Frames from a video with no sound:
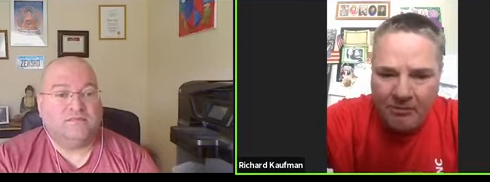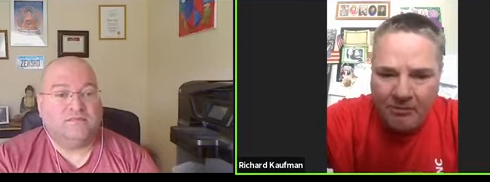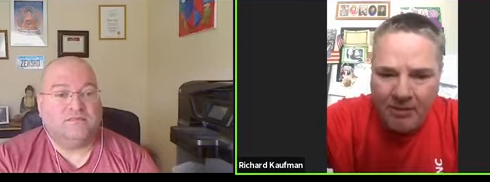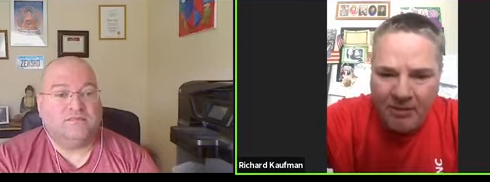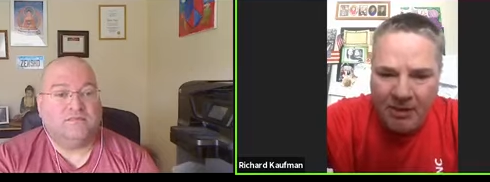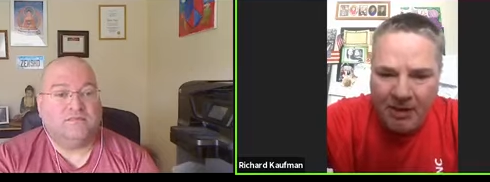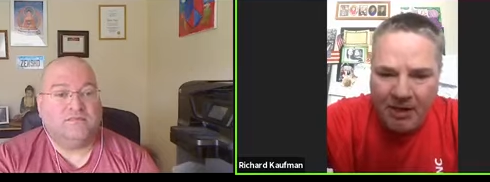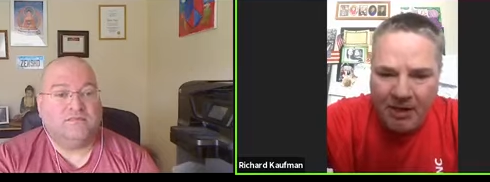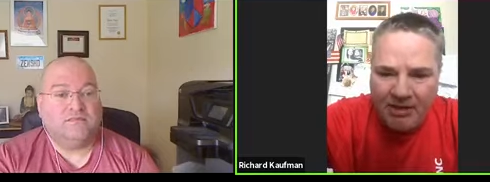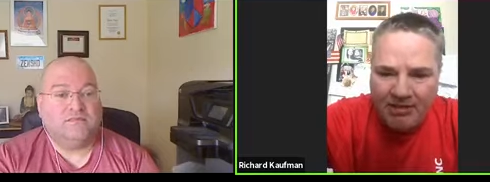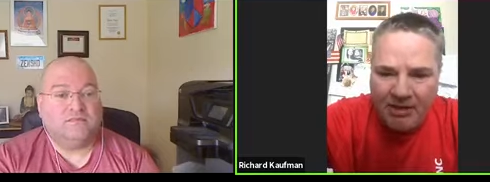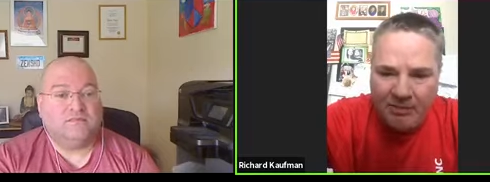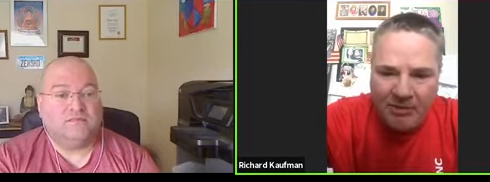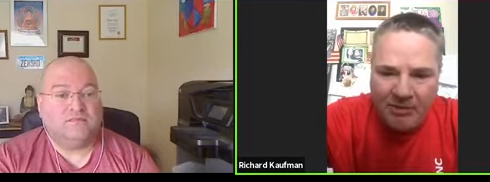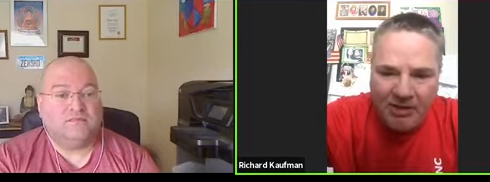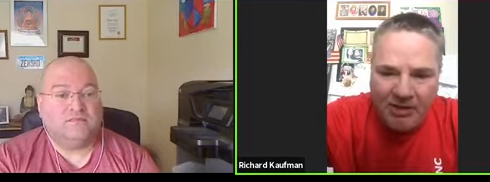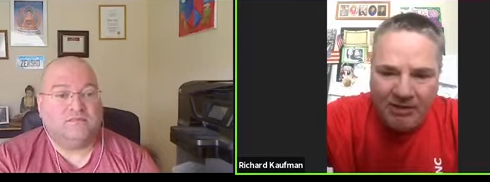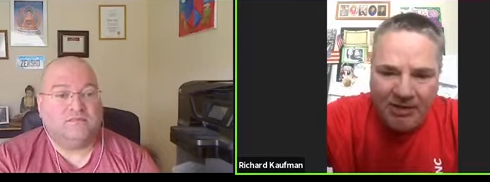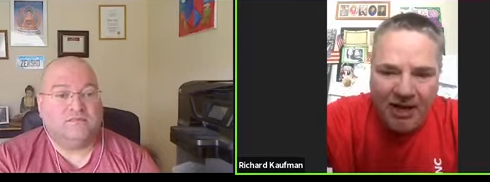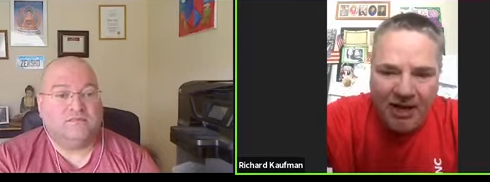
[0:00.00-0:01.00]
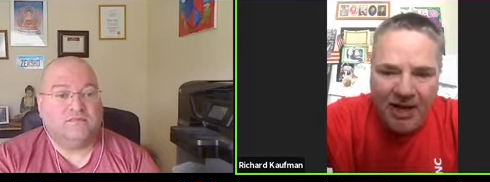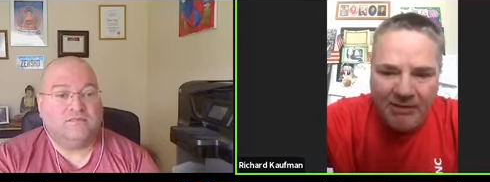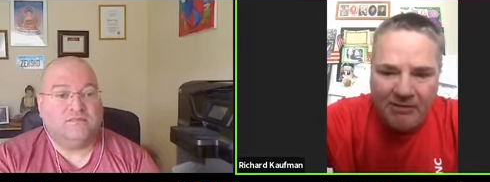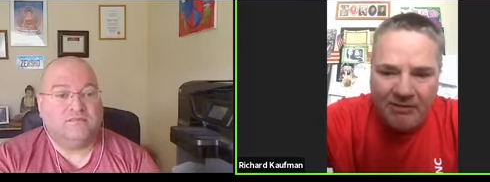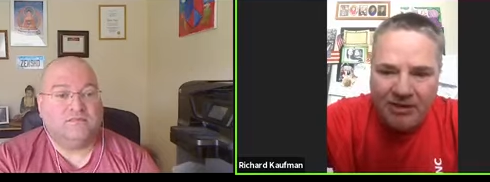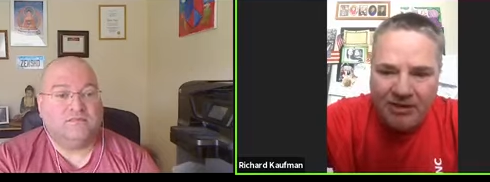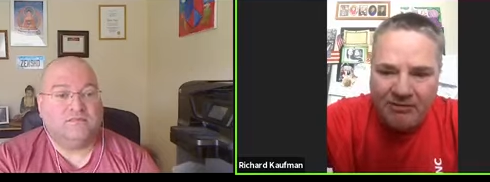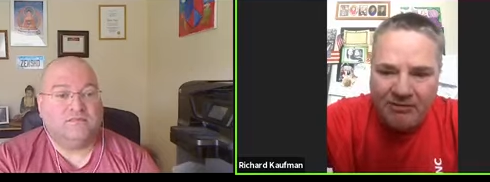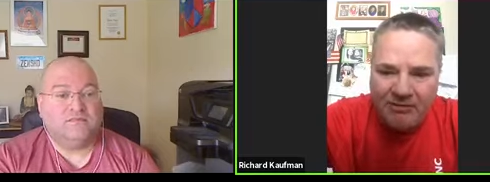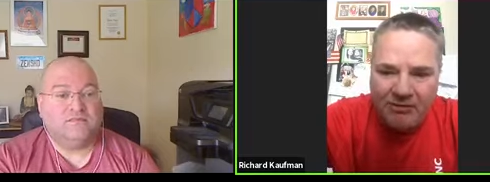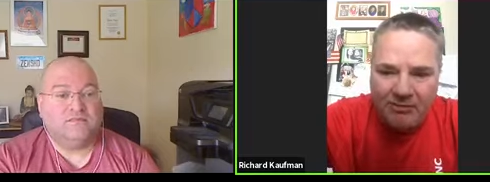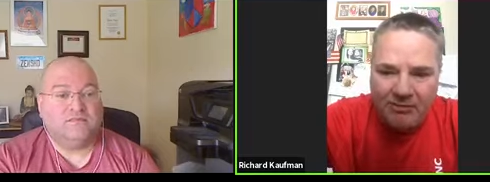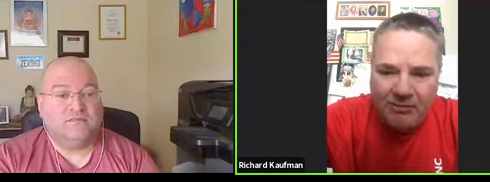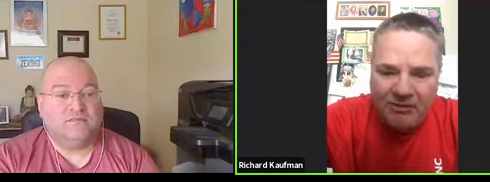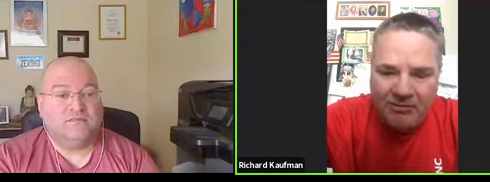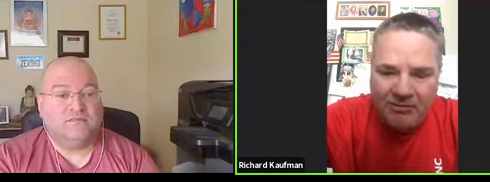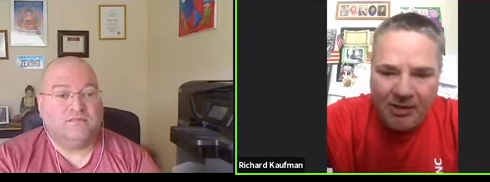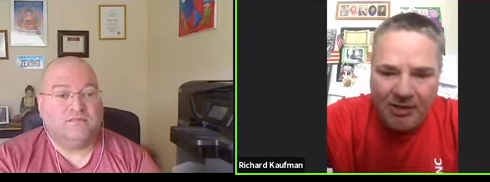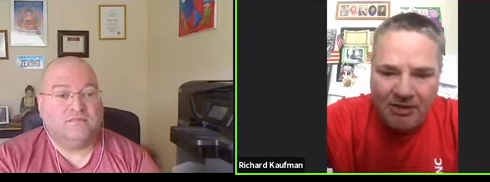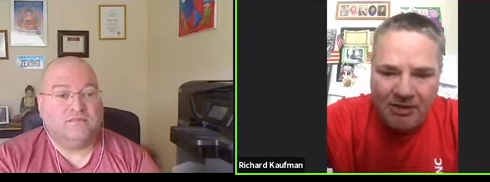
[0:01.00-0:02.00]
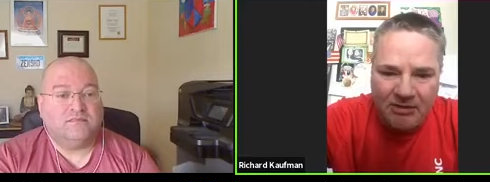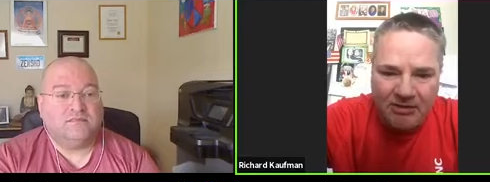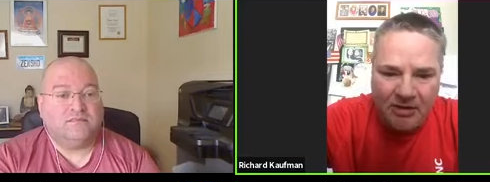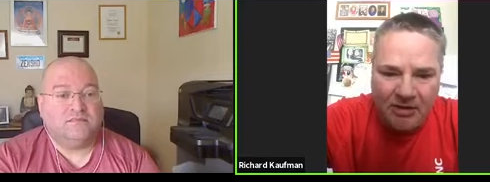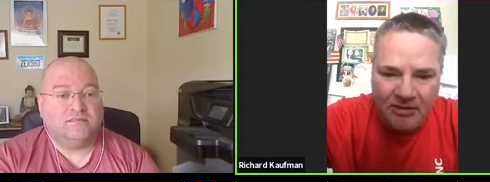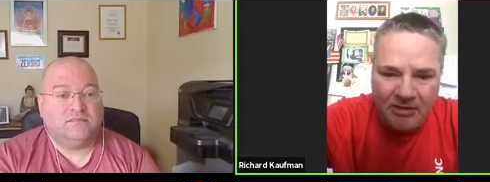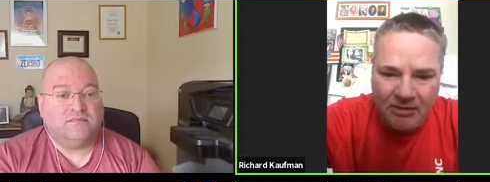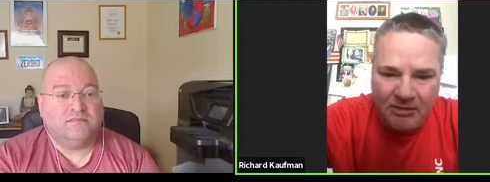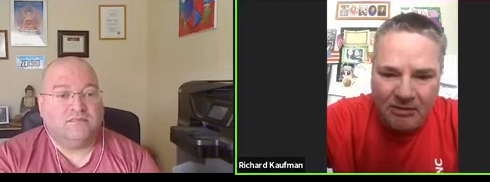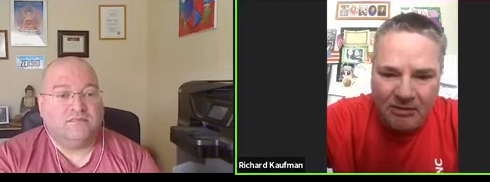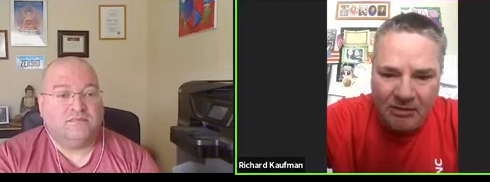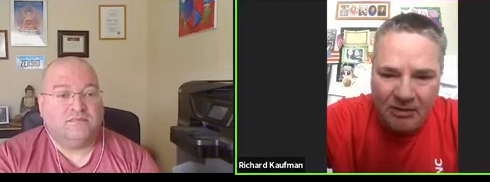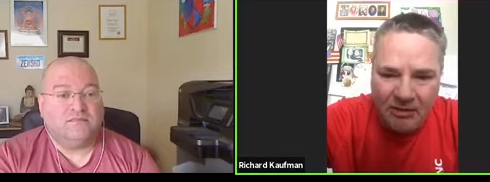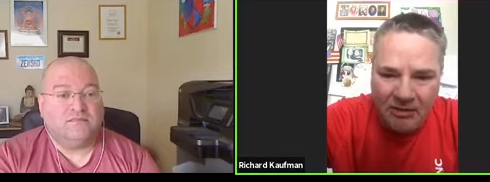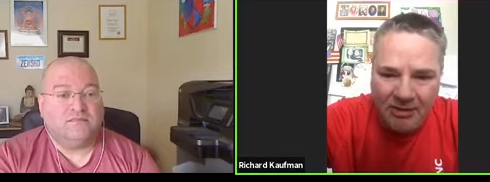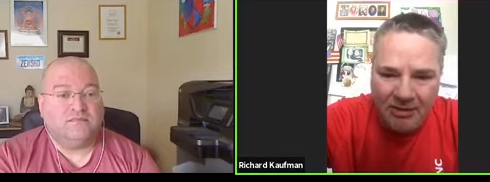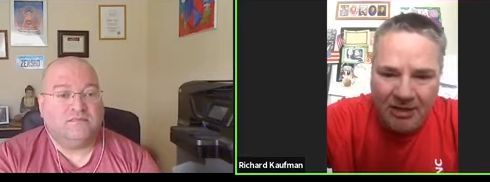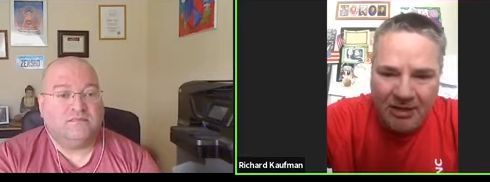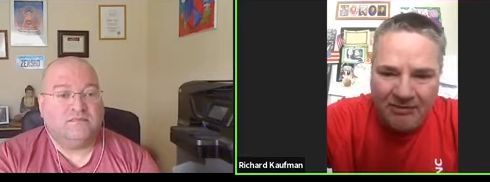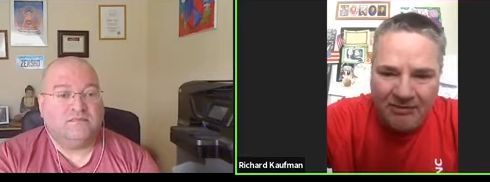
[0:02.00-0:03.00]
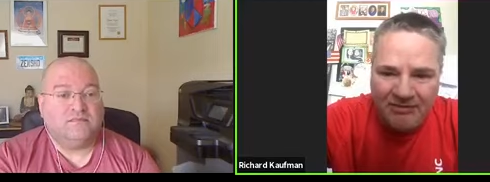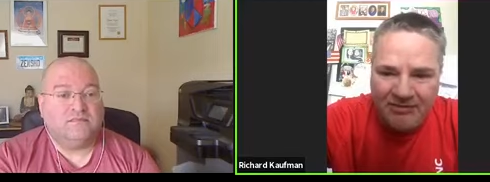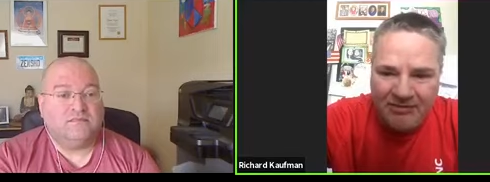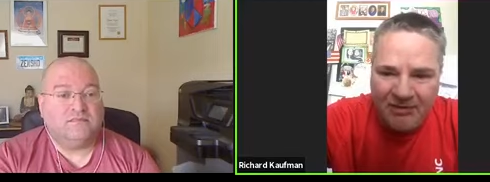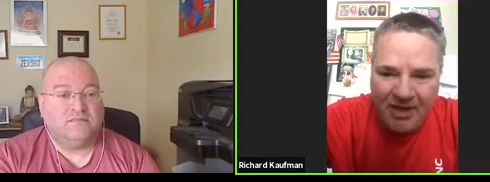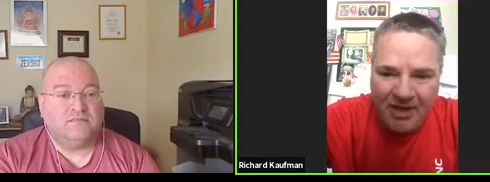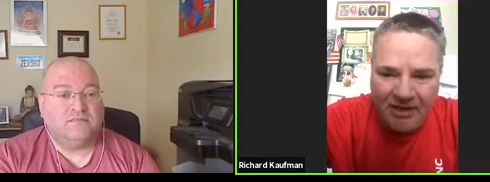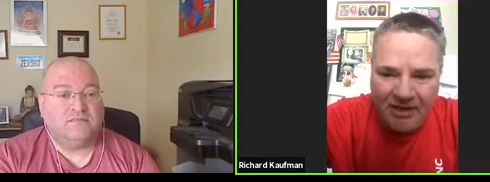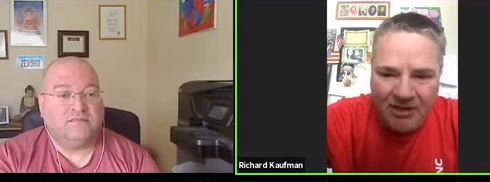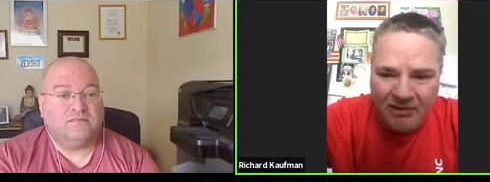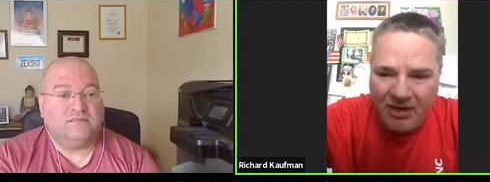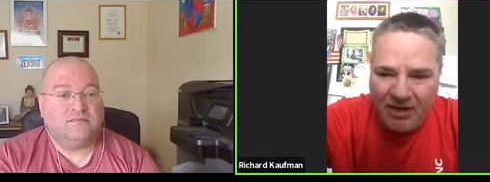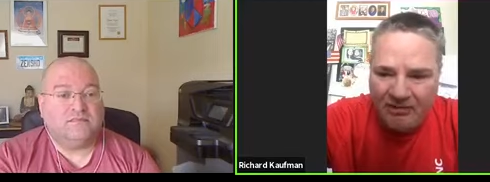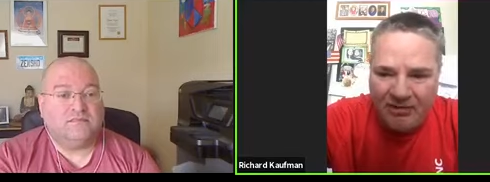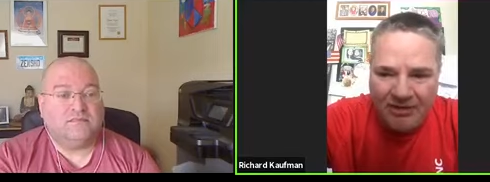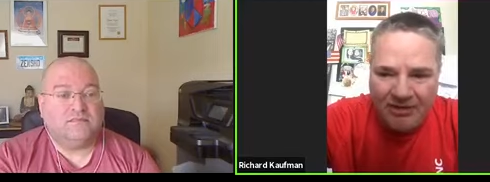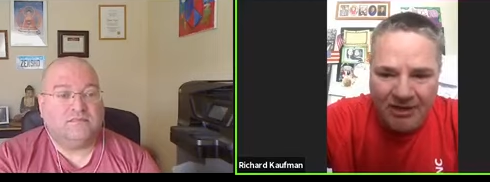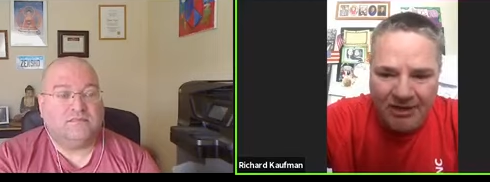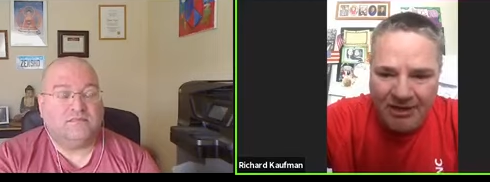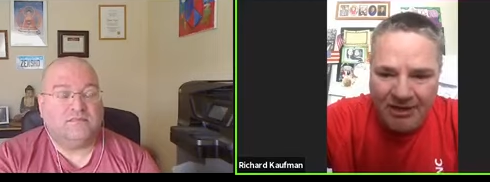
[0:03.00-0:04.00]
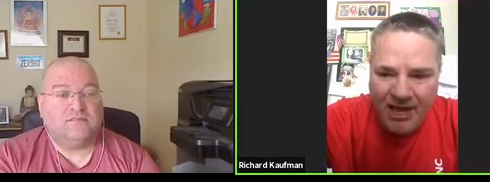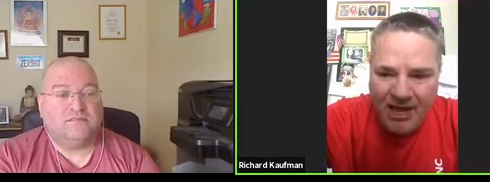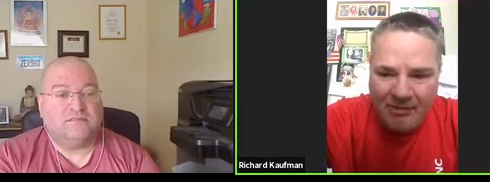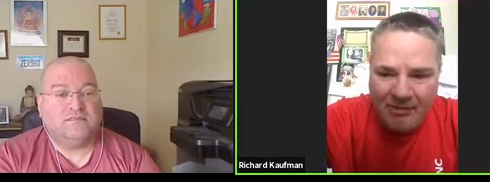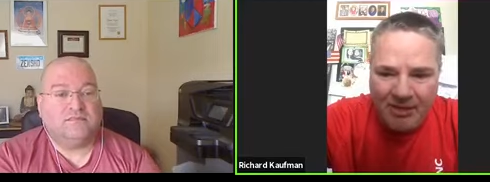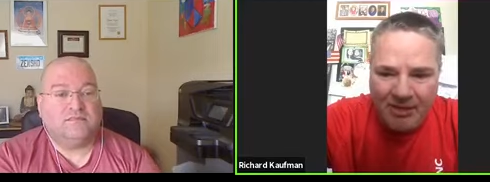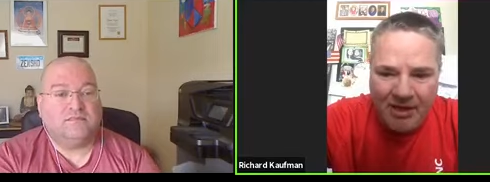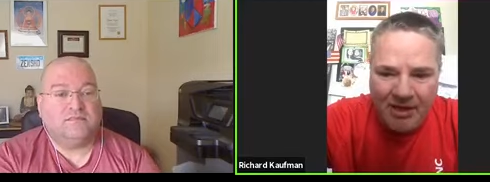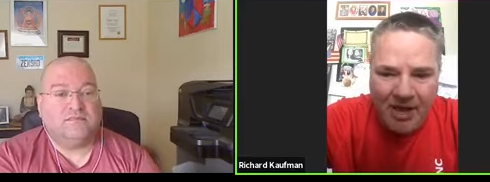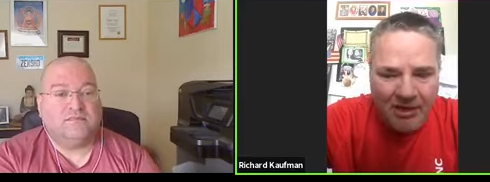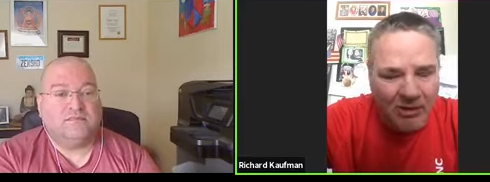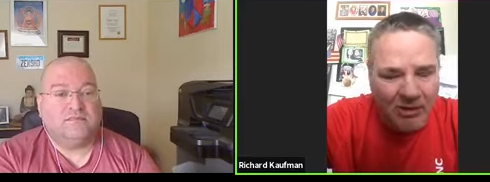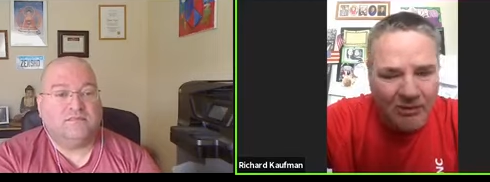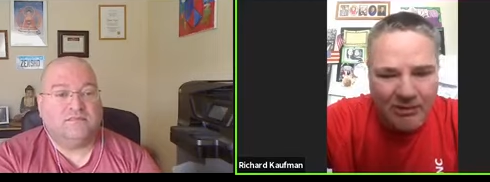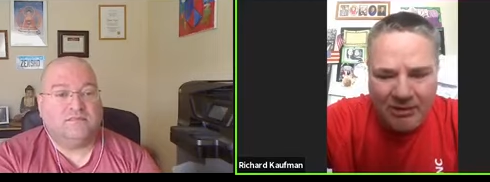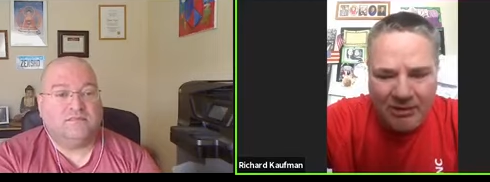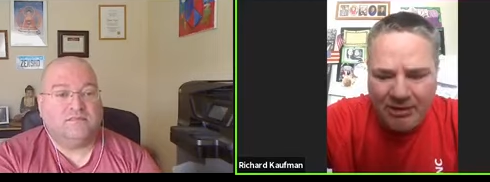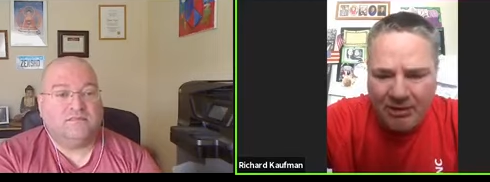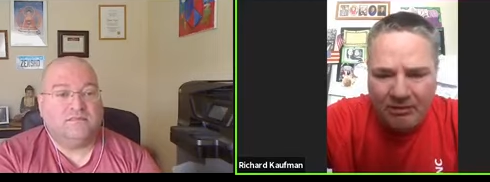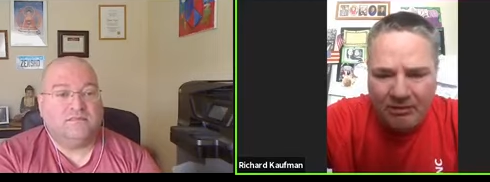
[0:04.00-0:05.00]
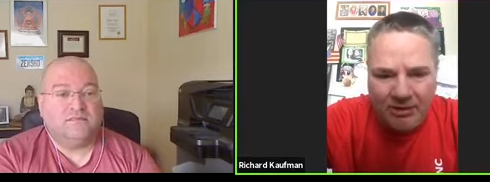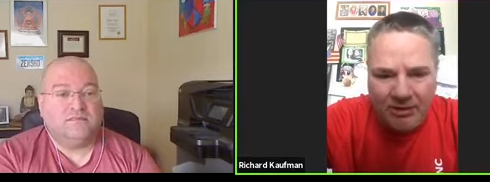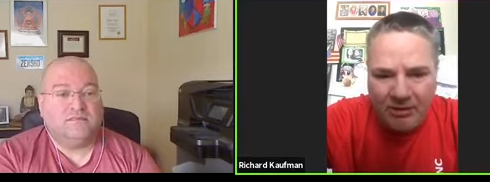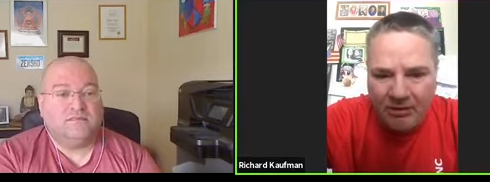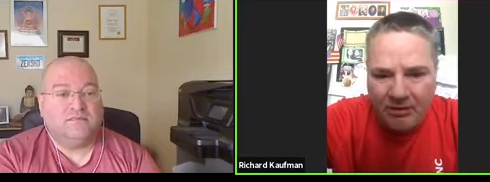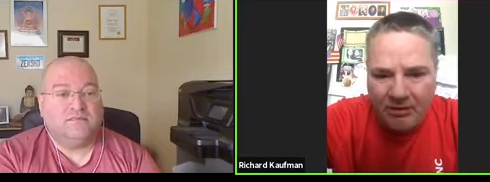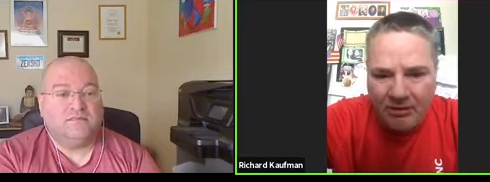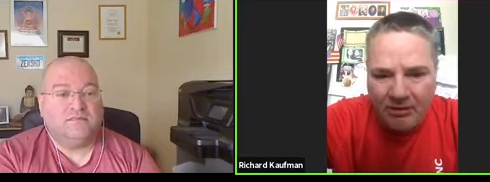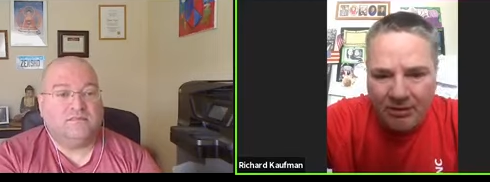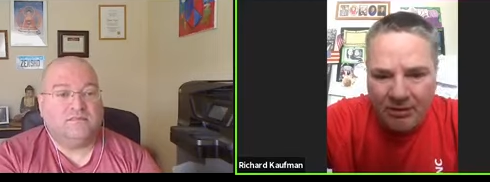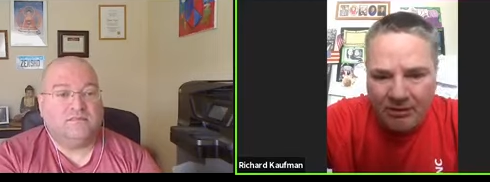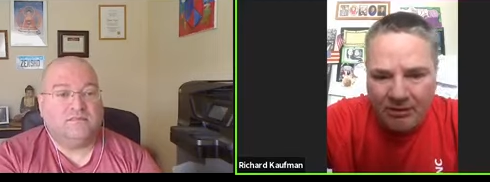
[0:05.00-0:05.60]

Speaker 1: I said, because I have a different perspective on it. If nine eleven didn't happen, I don't think I would be here today.